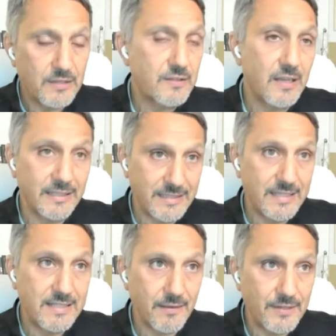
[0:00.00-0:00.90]
this
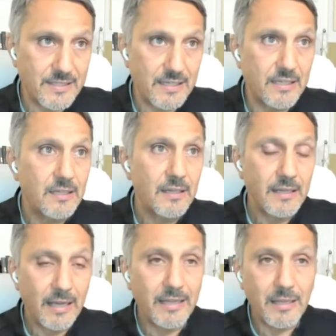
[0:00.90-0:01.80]

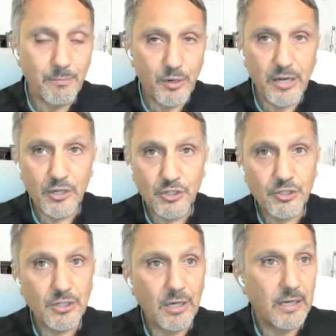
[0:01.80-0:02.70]
1917 and the
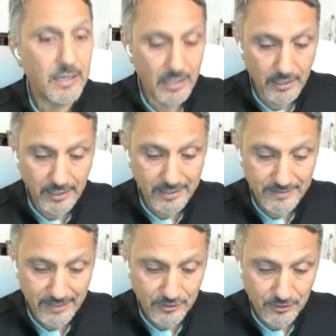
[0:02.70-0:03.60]
British
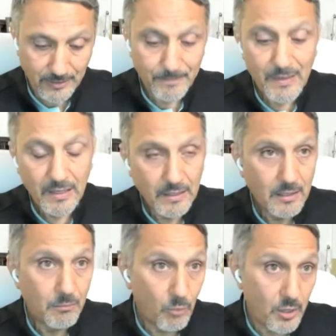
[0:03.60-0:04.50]
colonization.
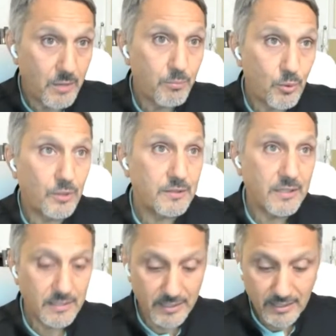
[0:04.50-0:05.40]
More
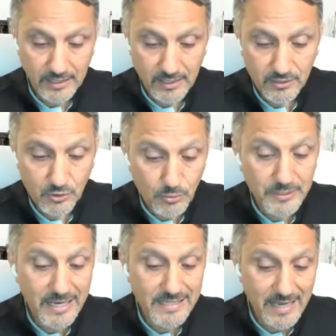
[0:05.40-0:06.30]
importantly, in here,
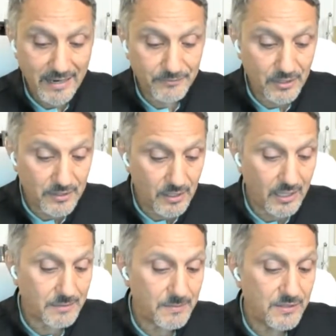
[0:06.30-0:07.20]
2 days after
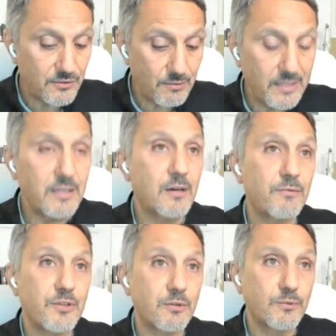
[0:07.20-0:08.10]
the Ottoman
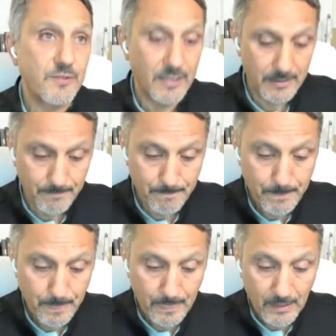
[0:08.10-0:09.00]
surrender of
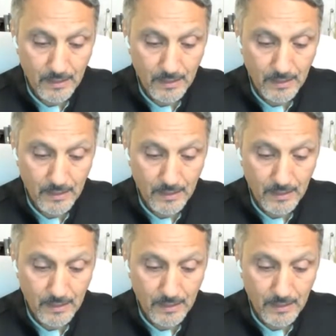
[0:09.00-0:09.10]
Jerusalem,